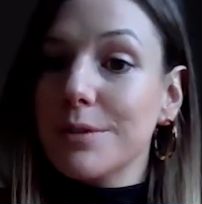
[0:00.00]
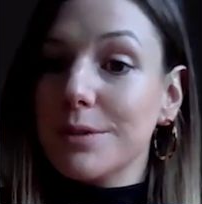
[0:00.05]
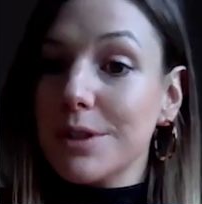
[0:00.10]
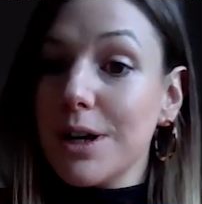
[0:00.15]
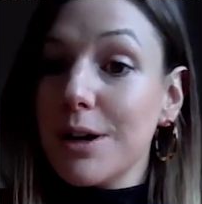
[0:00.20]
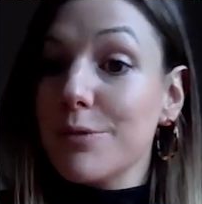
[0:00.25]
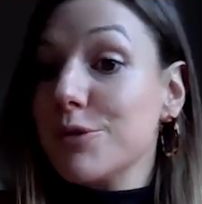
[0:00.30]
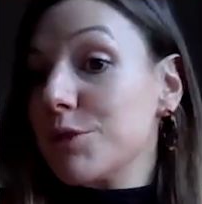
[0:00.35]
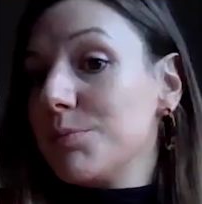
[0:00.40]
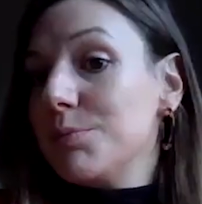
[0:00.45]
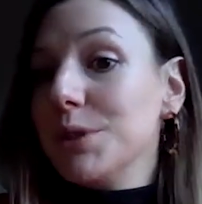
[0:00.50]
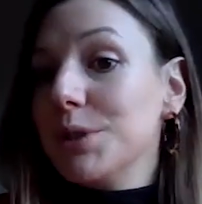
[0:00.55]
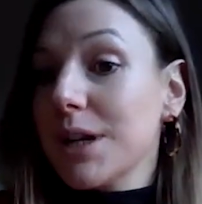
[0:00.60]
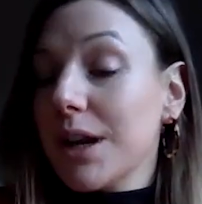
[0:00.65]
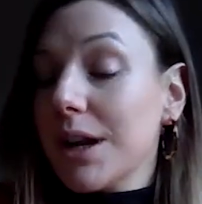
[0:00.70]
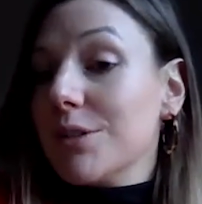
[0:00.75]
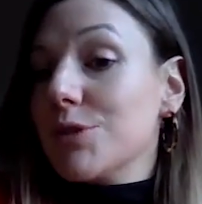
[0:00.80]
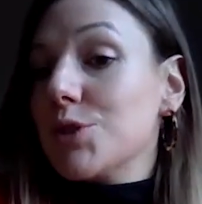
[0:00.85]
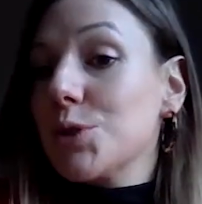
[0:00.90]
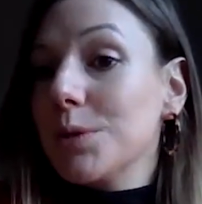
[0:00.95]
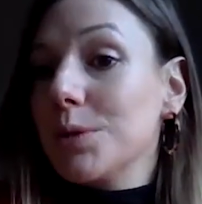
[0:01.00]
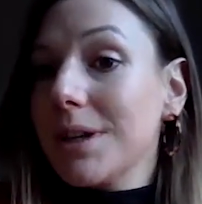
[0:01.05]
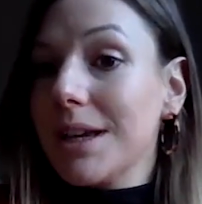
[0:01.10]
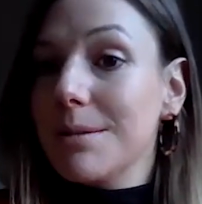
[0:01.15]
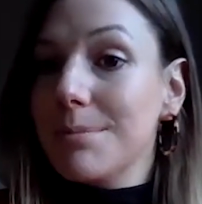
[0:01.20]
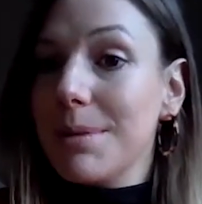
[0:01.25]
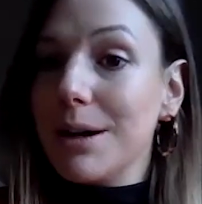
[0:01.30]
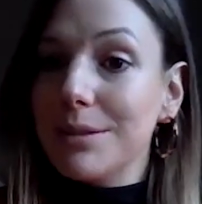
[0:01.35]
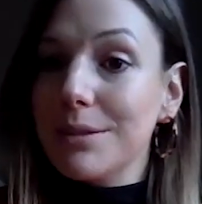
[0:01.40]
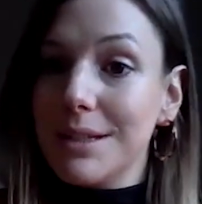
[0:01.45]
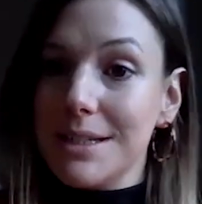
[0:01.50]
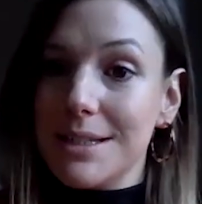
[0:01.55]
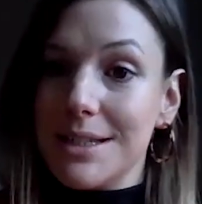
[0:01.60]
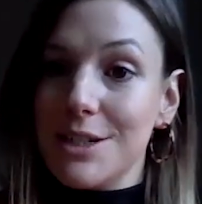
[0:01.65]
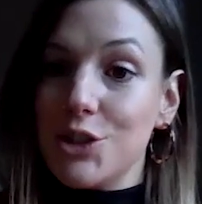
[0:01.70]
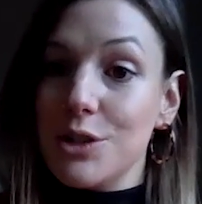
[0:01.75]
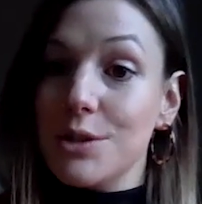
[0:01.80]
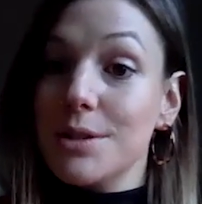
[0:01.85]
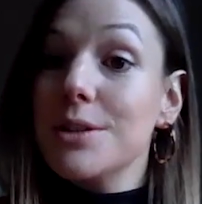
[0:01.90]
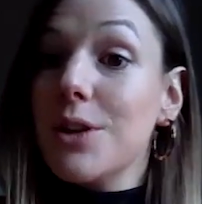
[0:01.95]
comfortable in kind of talking about these
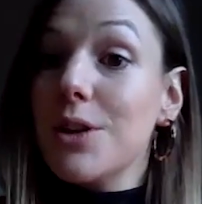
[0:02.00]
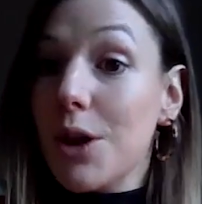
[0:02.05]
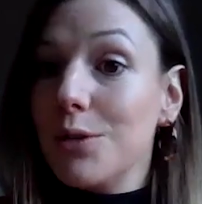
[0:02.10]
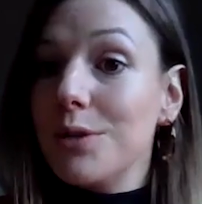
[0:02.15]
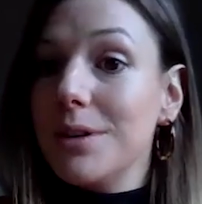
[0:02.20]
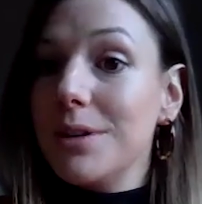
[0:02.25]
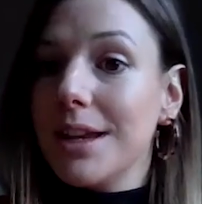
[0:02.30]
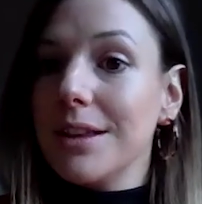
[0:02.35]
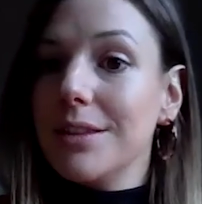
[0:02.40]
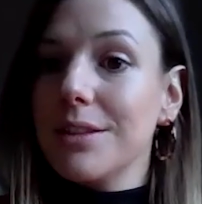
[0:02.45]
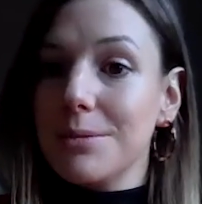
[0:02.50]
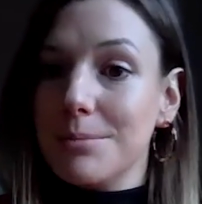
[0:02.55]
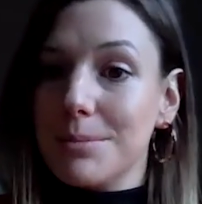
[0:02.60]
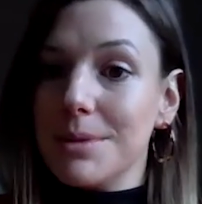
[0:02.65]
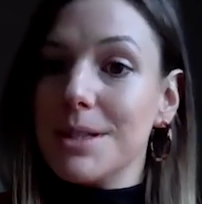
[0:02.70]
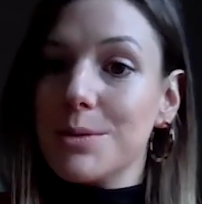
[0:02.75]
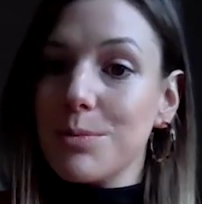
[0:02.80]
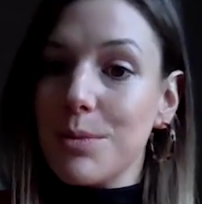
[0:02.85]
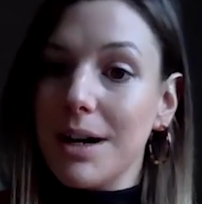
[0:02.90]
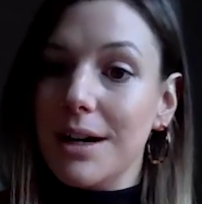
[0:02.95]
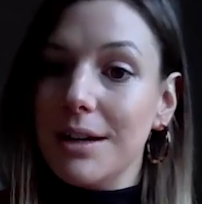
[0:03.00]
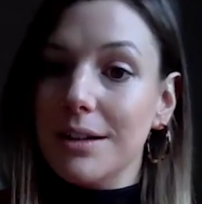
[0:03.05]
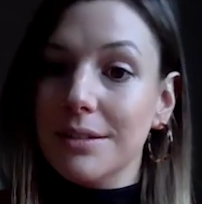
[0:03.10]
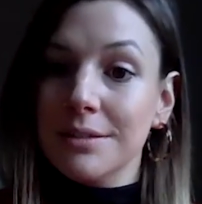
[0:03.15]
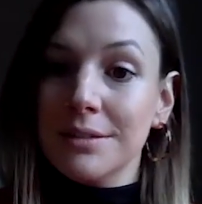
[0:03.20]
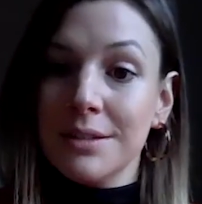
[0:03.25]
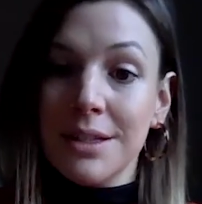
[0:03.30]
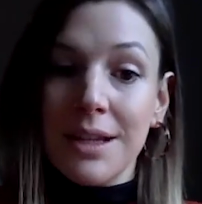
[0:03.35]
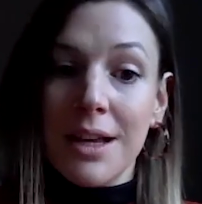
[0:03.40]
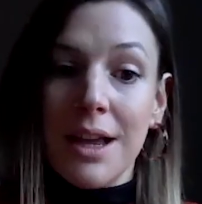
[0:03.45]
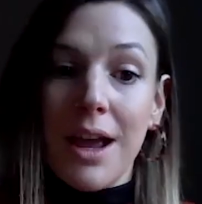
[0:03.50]
issues and owning them as well.